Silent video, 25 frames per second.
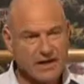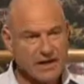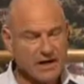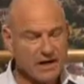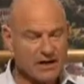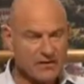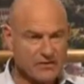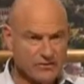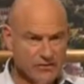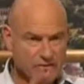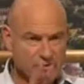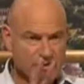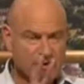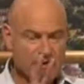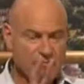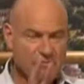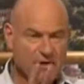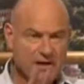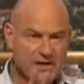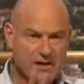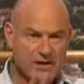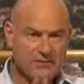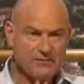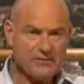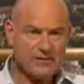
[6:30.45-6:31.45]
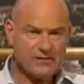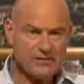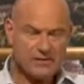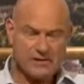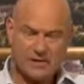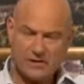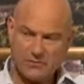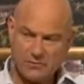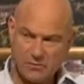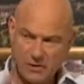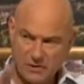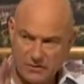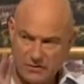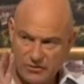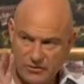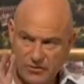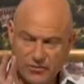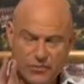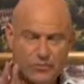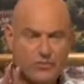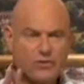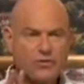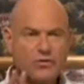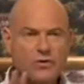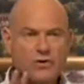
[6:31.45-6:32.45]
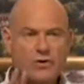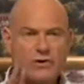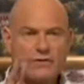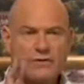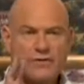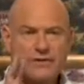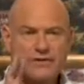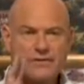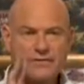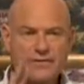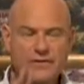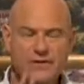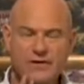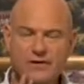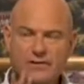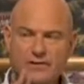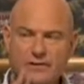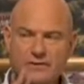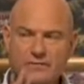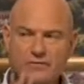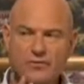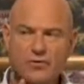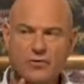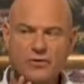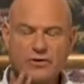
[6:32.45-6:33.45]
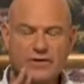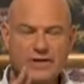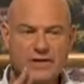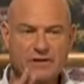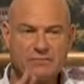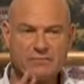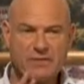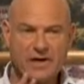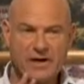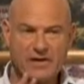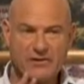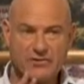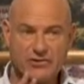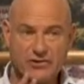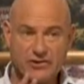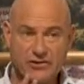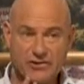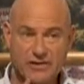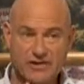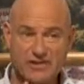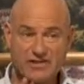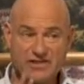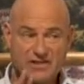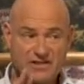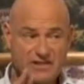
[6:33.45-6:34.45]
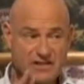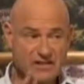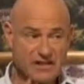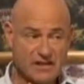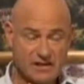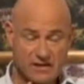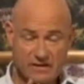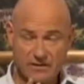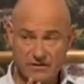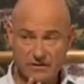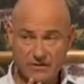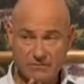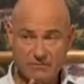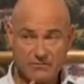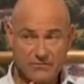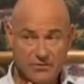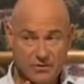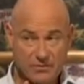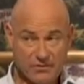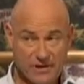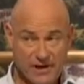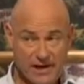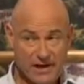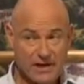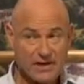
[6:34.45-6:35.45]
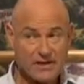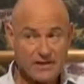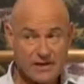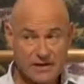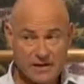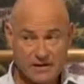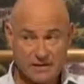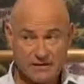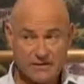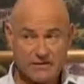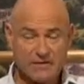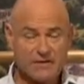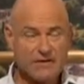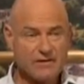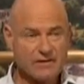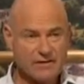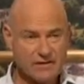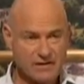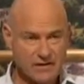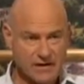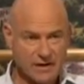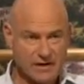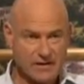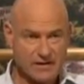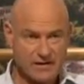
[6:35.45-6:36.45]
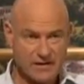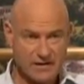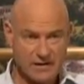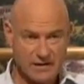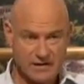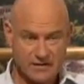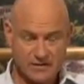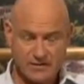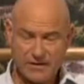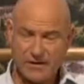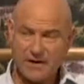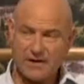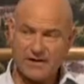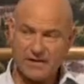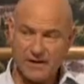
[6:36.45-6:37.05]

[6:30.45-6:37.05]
Do you know how many of his? He won 2 of his first 14 matches and steered them from 18th to 19th.